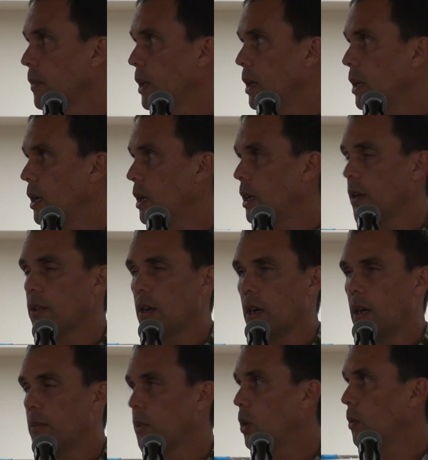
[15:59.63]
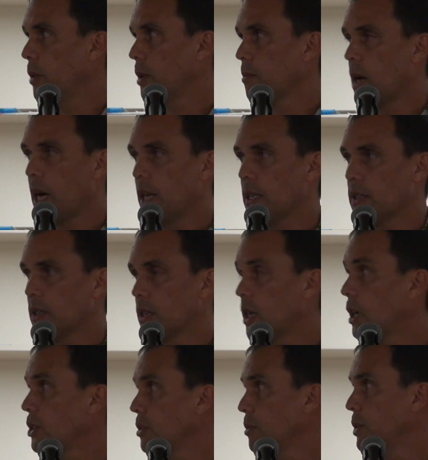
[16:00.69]
And I'm hoping mine is a
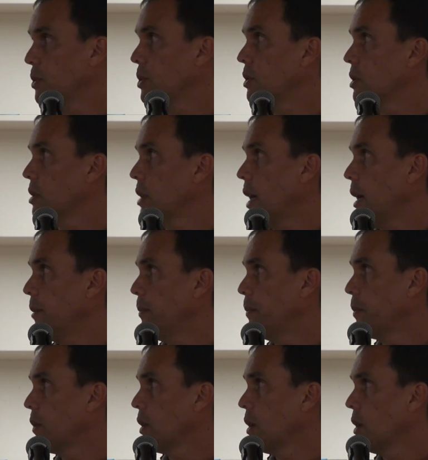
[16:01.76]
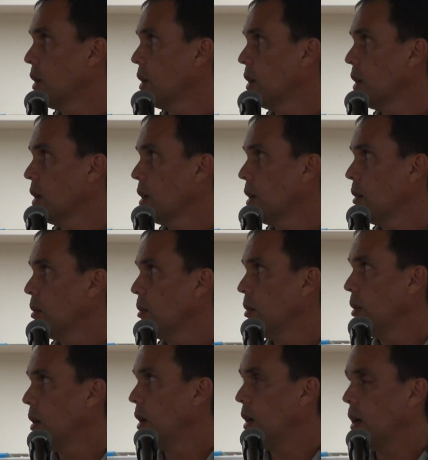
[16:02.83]
contribution to that.
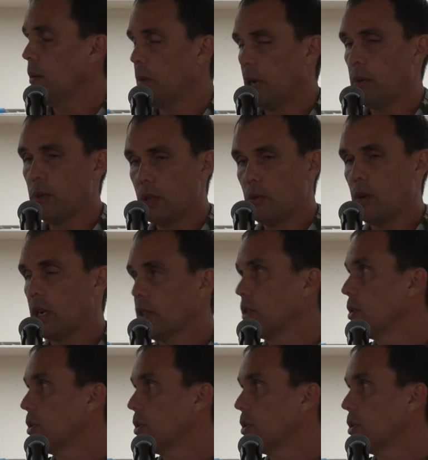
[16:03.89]
But I really wanted